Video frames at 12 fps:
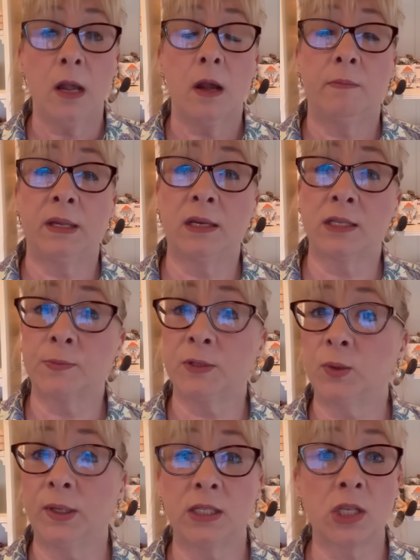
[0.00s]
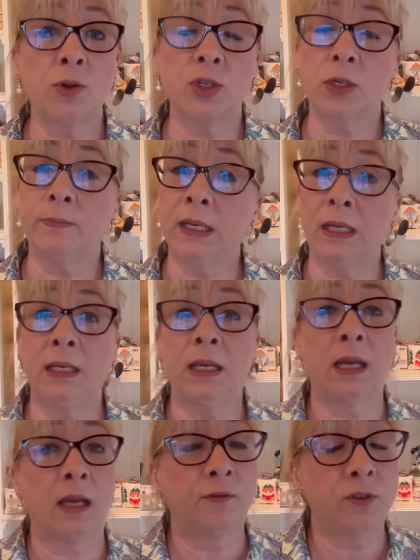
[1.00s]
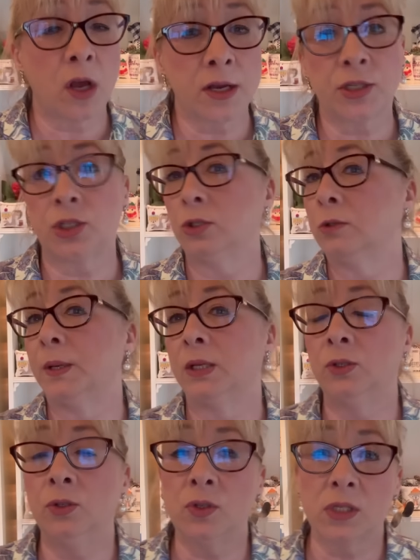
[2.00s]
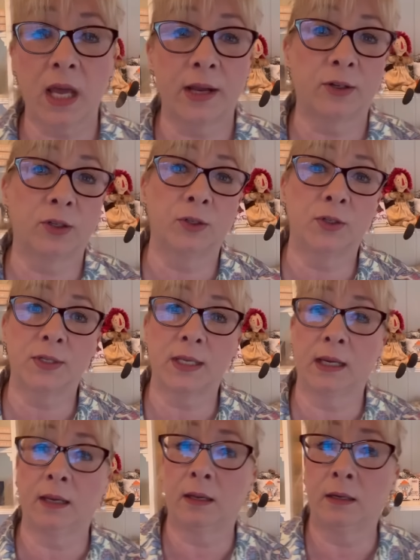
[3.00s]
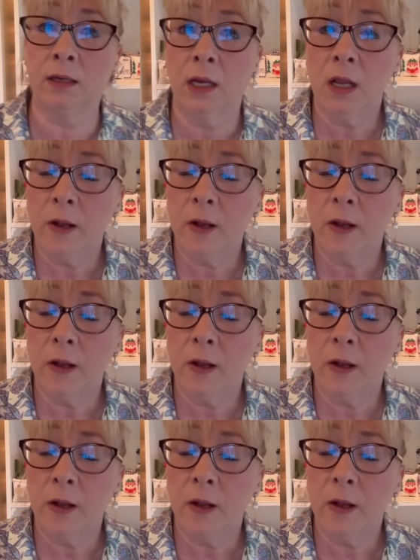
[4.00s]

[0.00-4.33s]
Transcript: because between social media and FlossTube and newsletters and,